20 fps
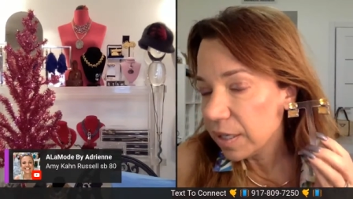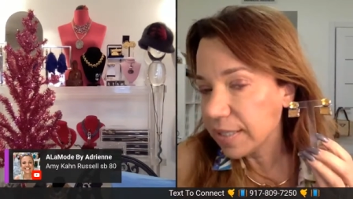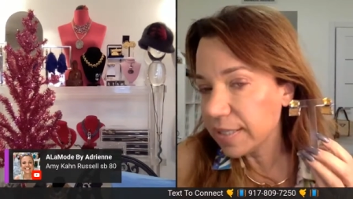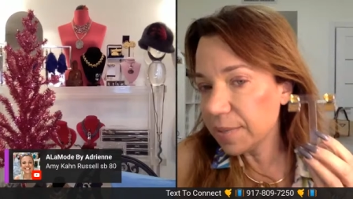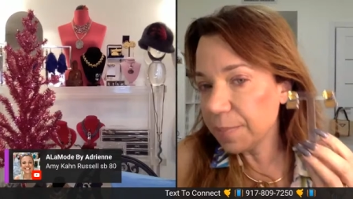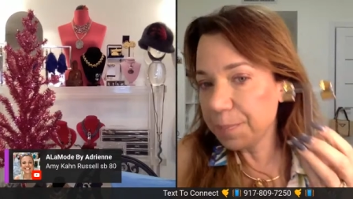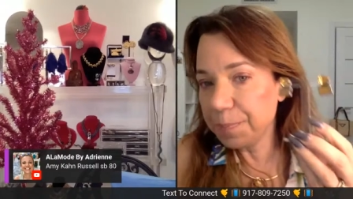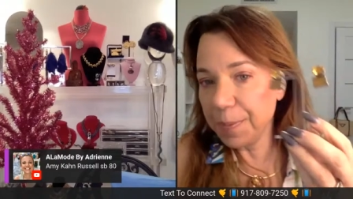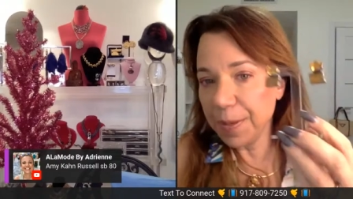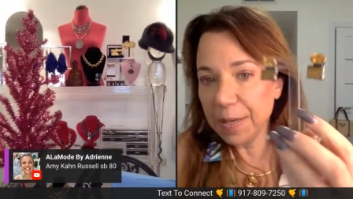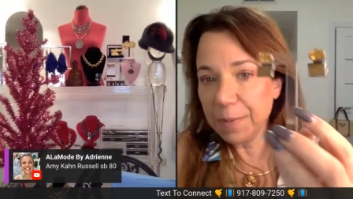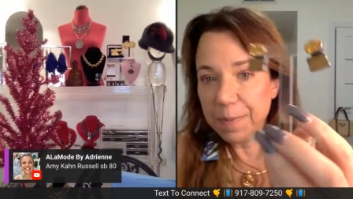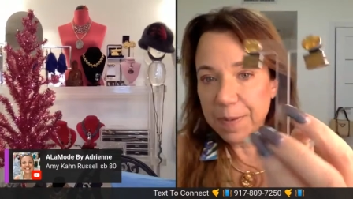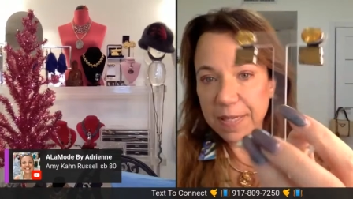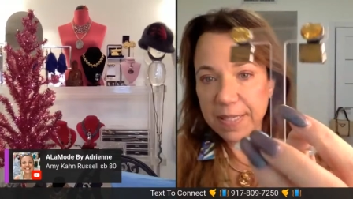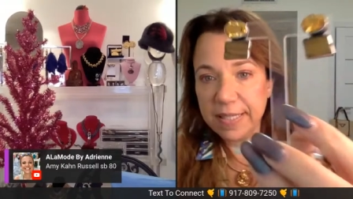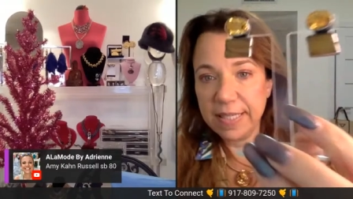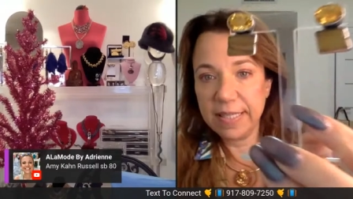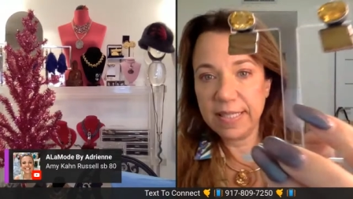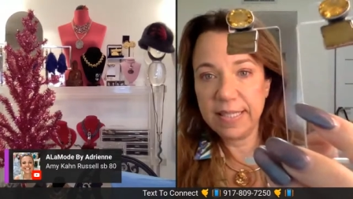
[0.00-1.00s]
The mm. big
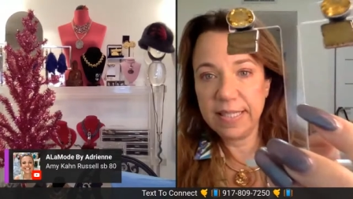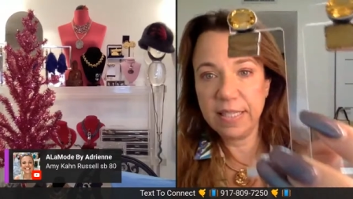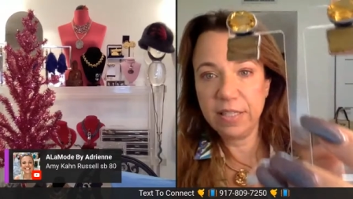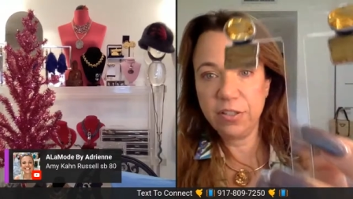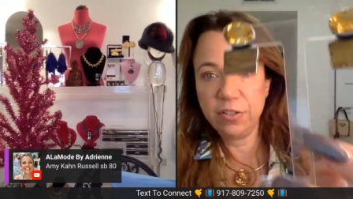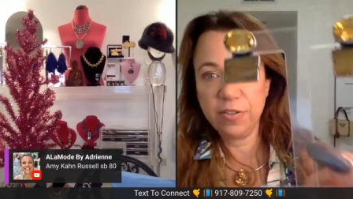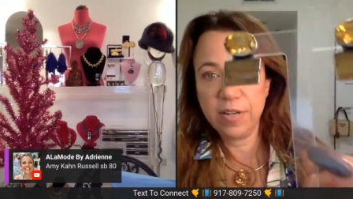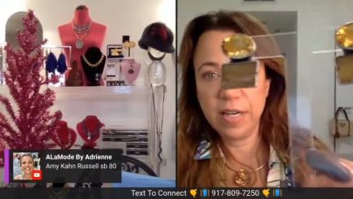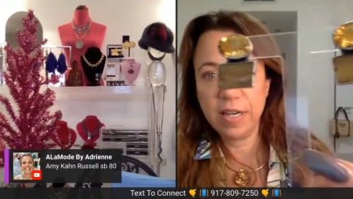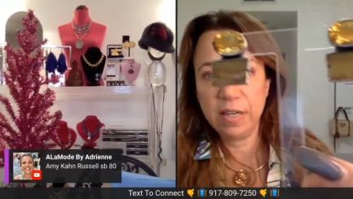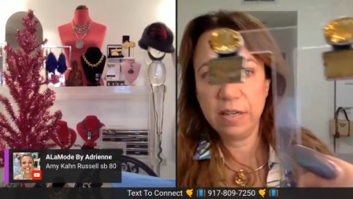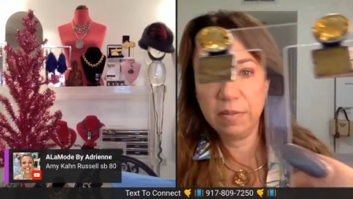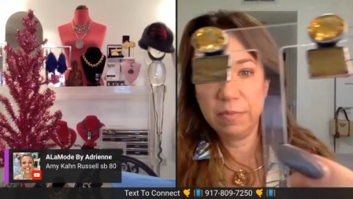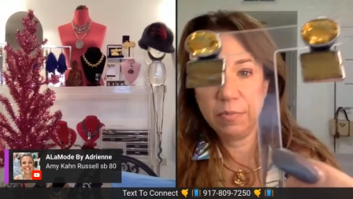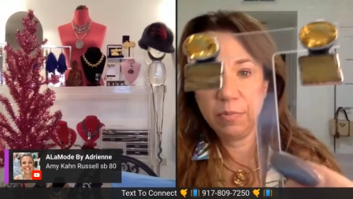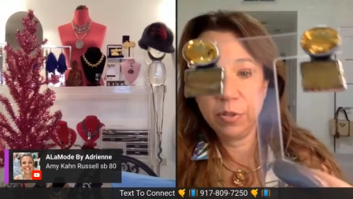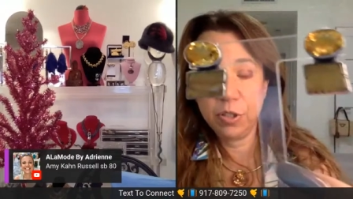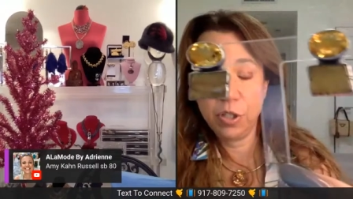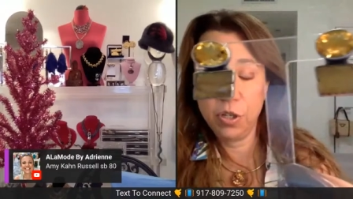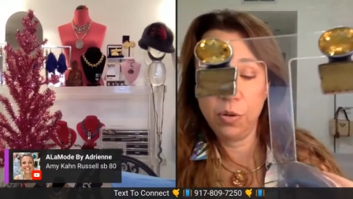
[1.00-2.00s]
piece of citrine,
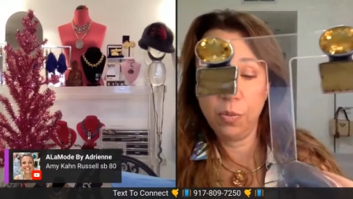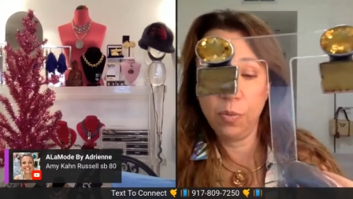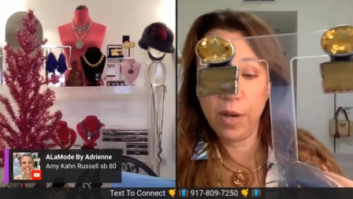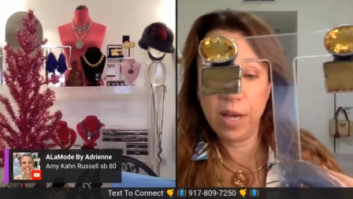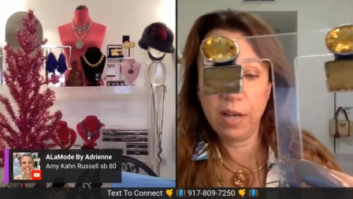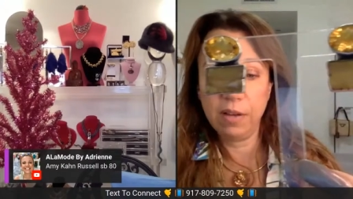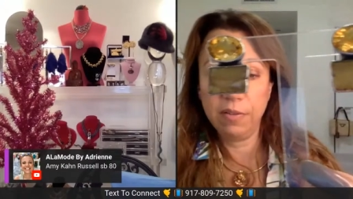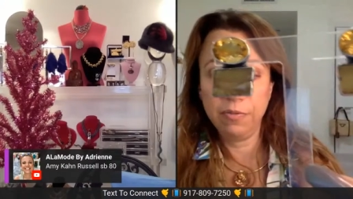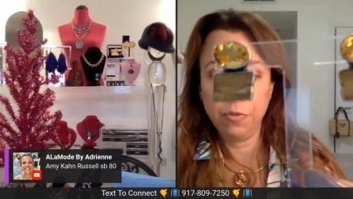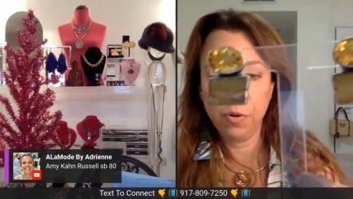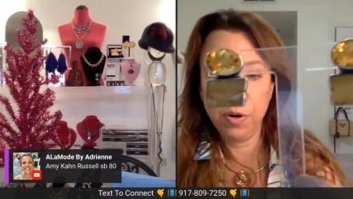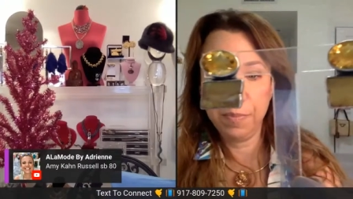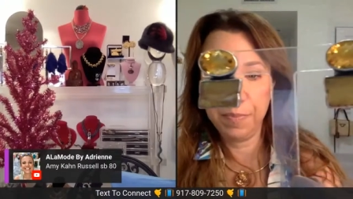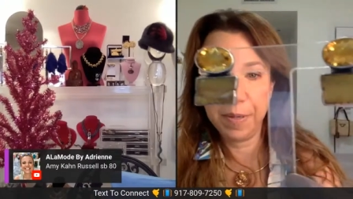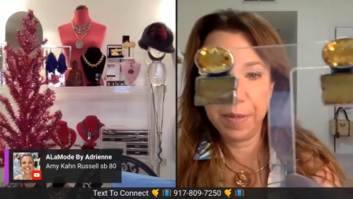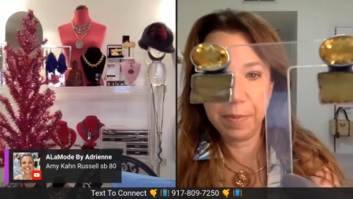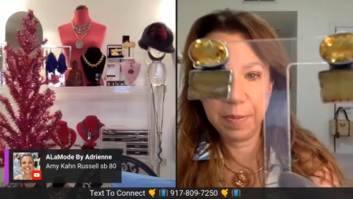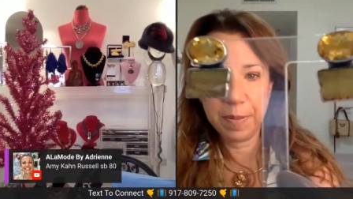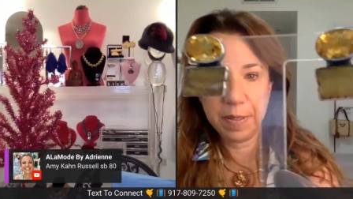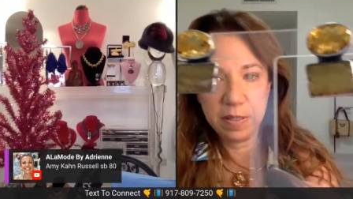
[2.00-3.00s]
well, well, four
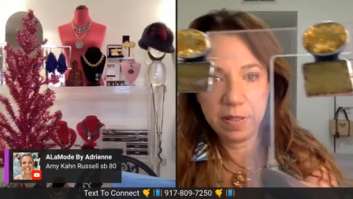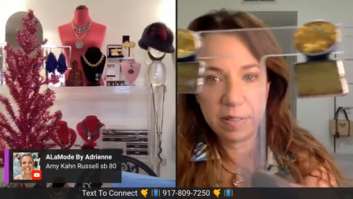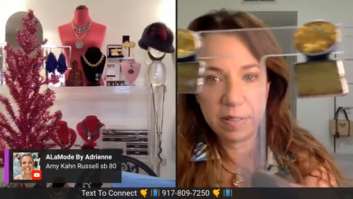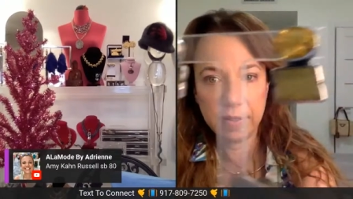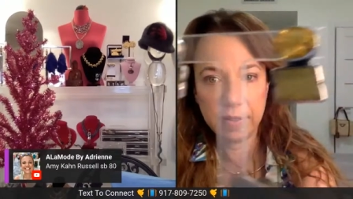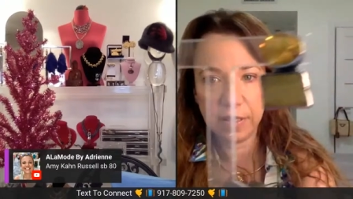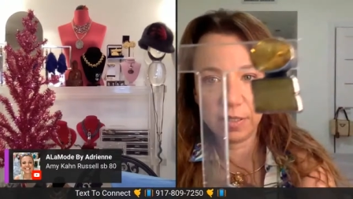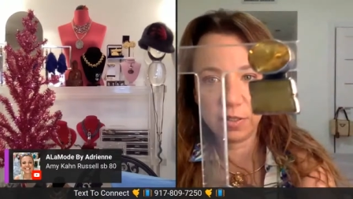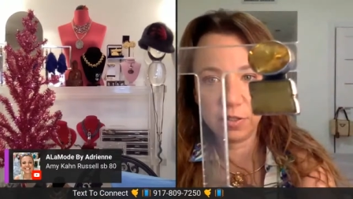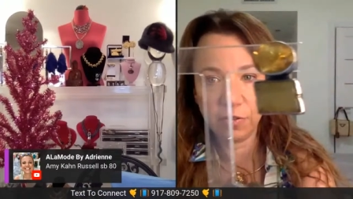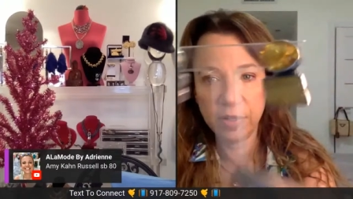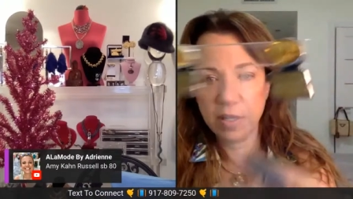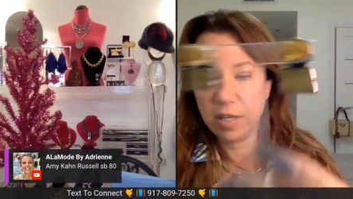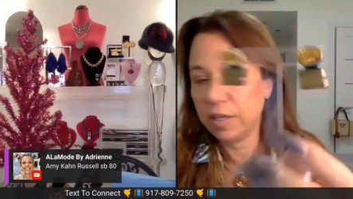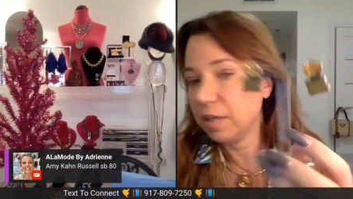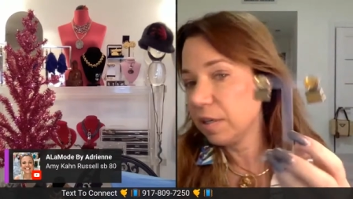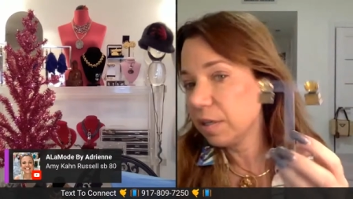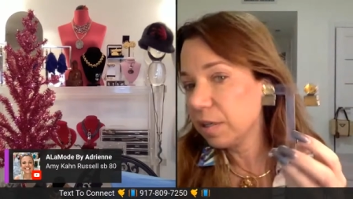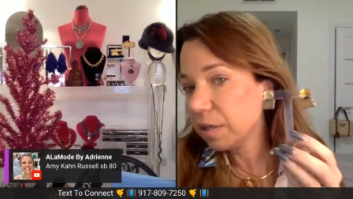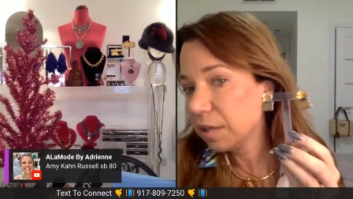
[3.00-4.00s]
big pieces of citrine,